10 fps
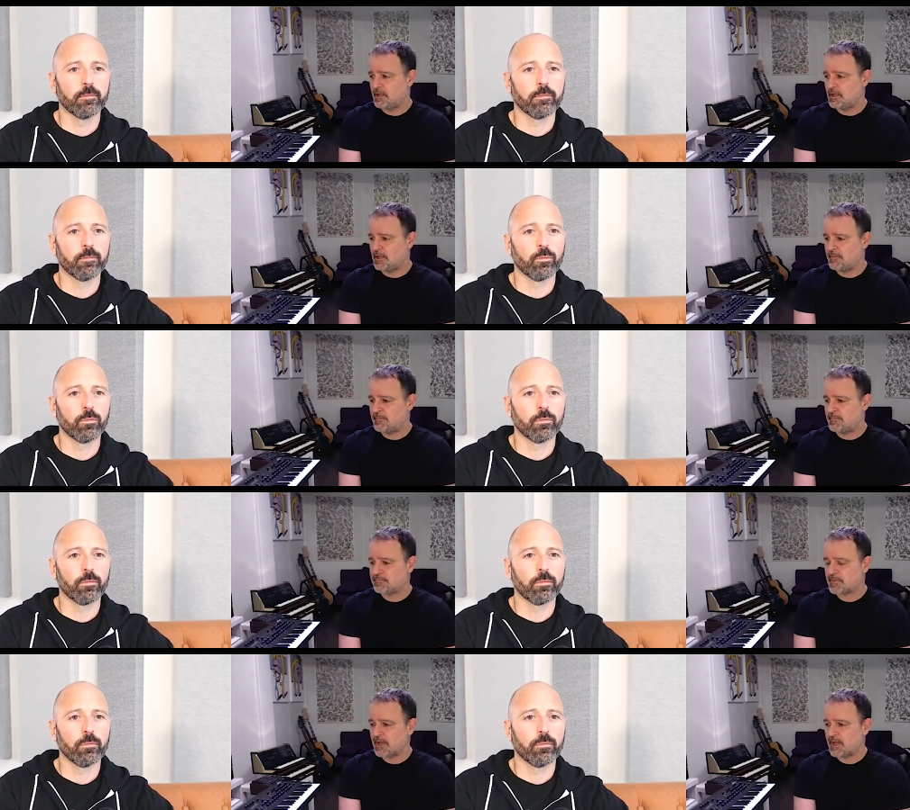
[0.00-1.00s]
Speaker 1: Um,
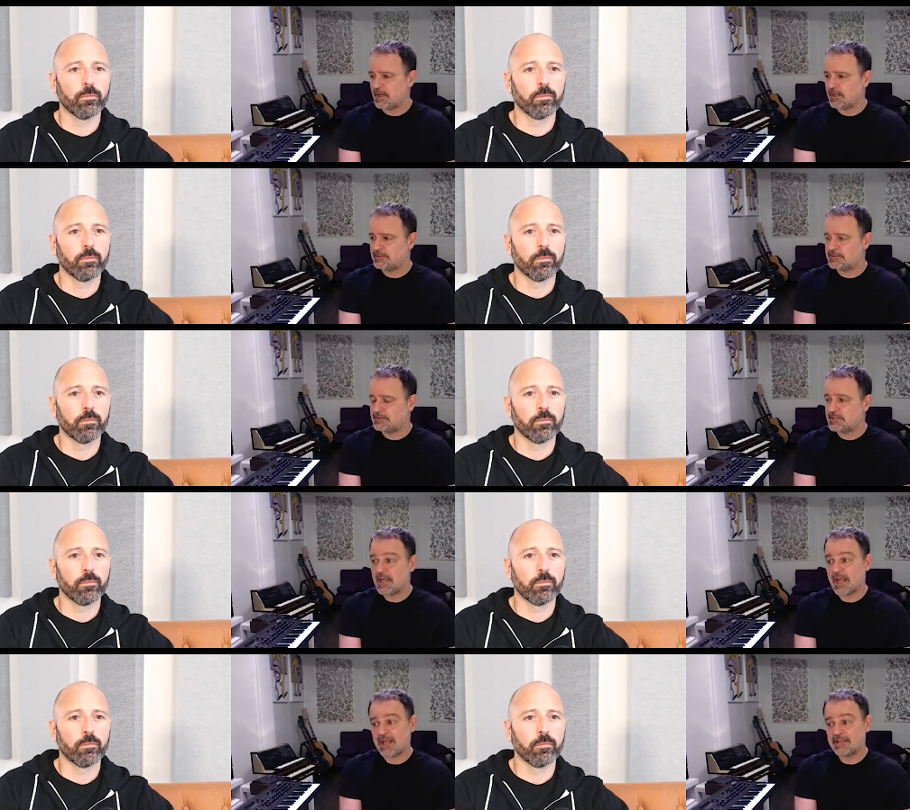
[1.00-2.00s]
and
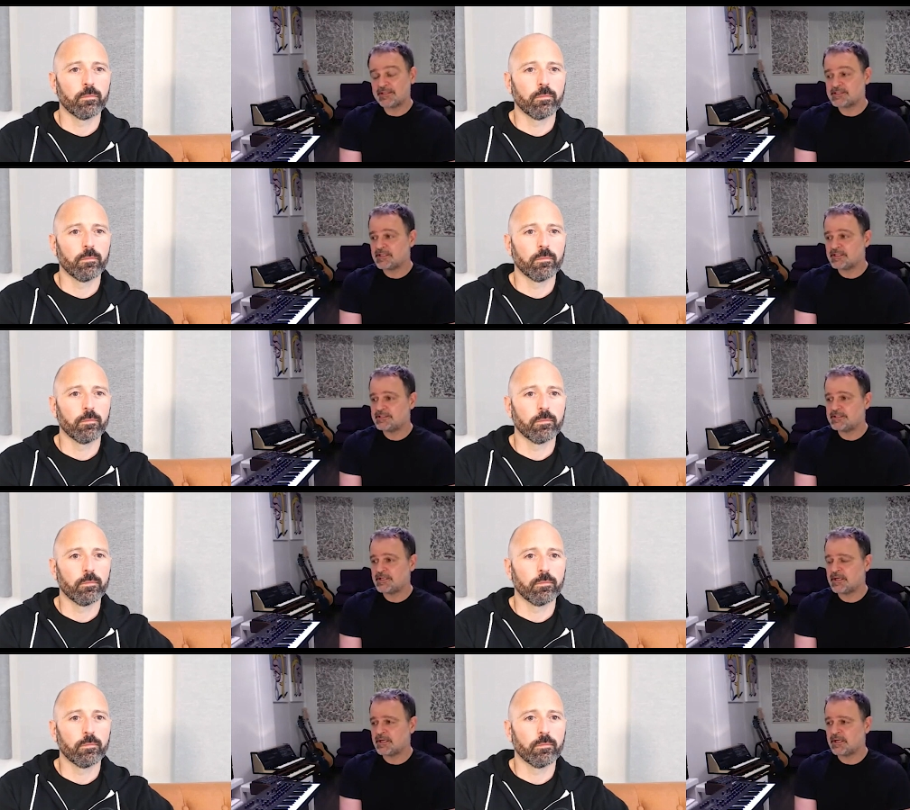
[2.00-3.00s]
he had this
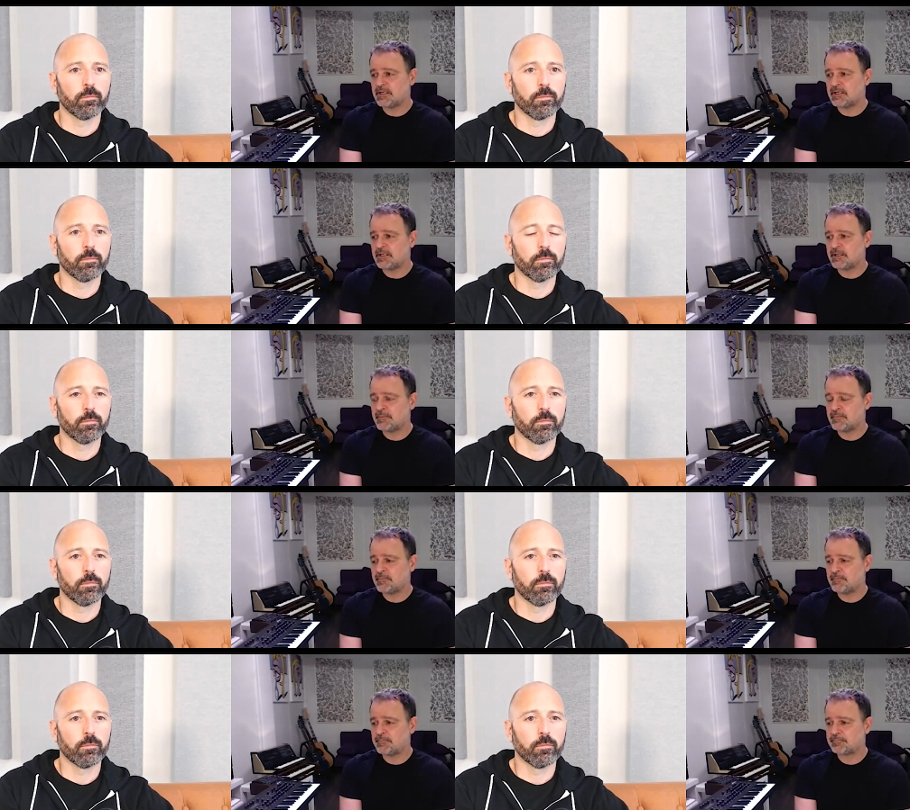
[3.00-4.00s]
idea
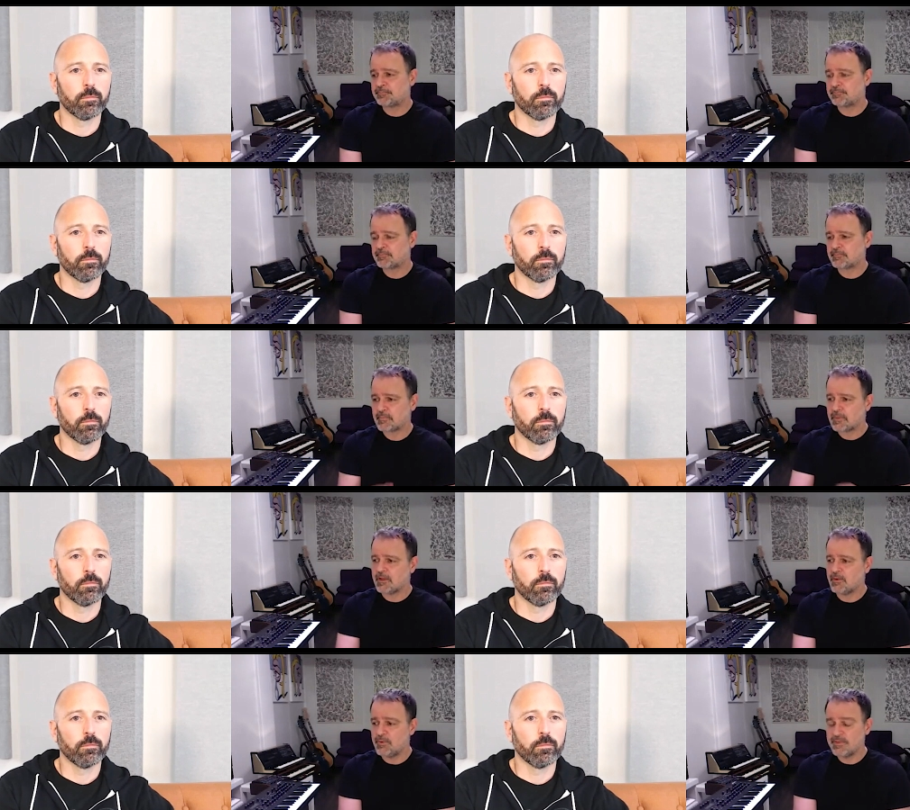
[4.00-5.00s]
um,
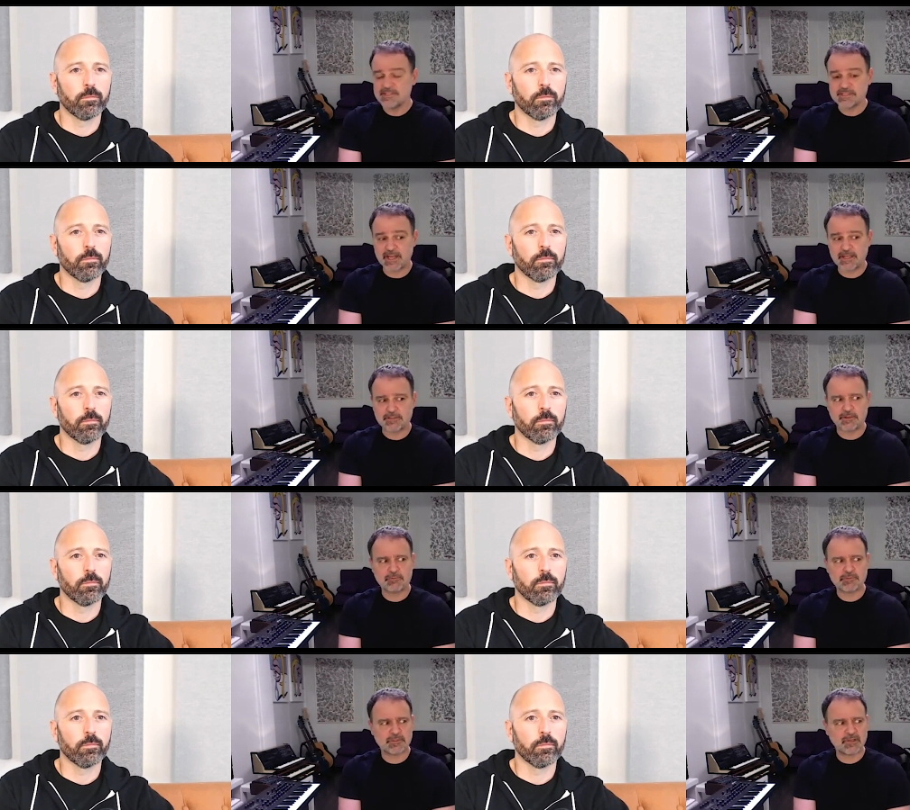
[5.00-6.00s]
with a skater, and I
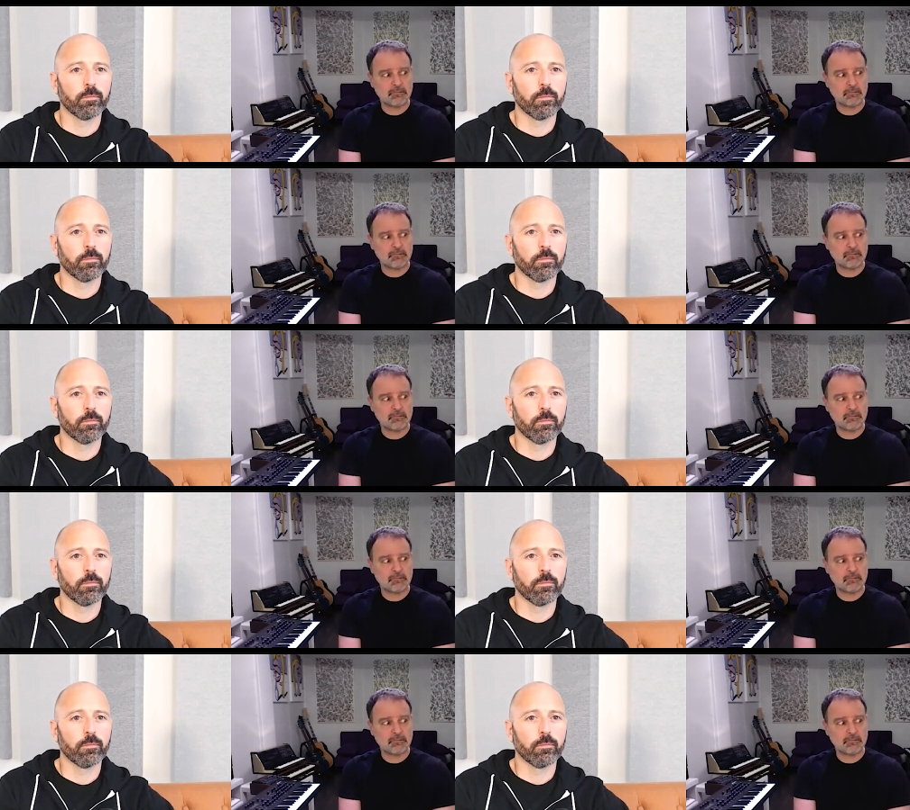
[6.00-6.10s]
was like,